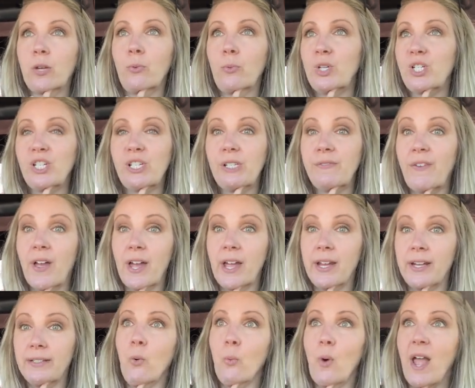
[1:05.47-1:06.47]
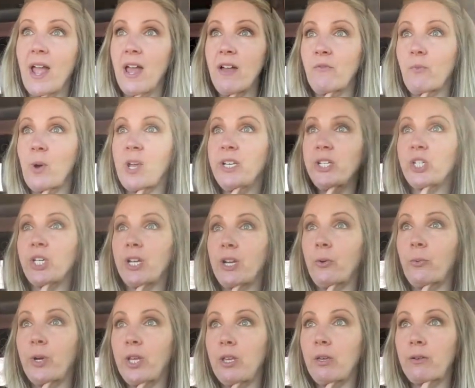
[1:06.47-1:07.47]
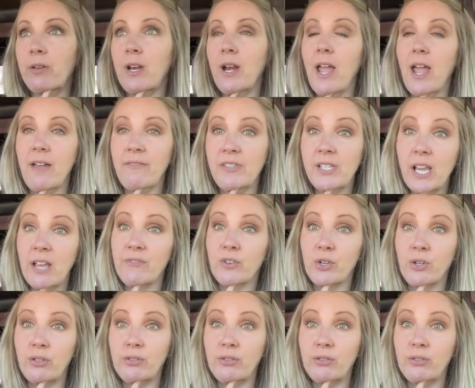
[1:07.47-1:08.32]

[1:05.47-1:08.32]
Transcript: which is fine. Why have one chin when you can have several?